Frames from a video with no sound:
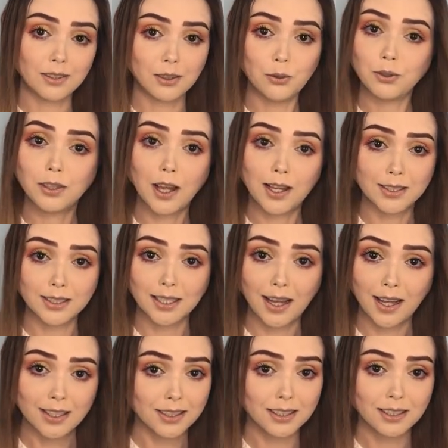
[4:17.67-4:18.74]
utilize
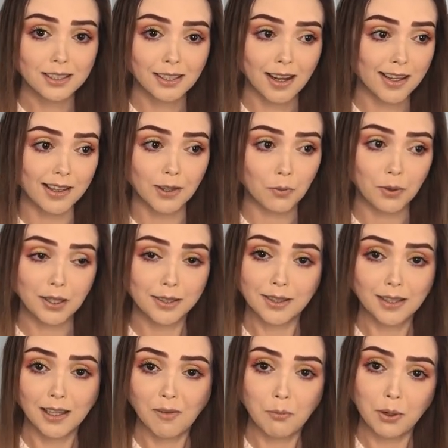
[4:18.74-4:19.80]
that and the work
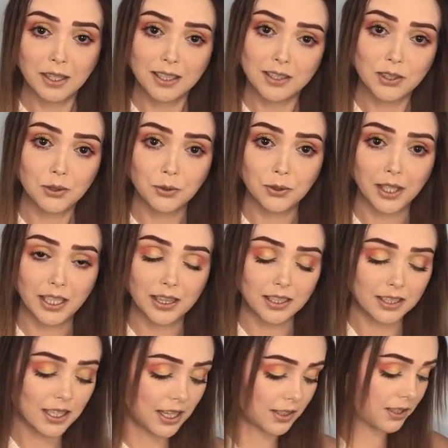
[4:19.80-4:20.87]
that they put into creating
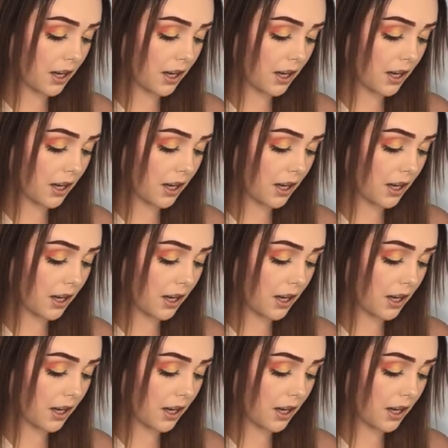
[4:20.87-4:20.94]
this kit?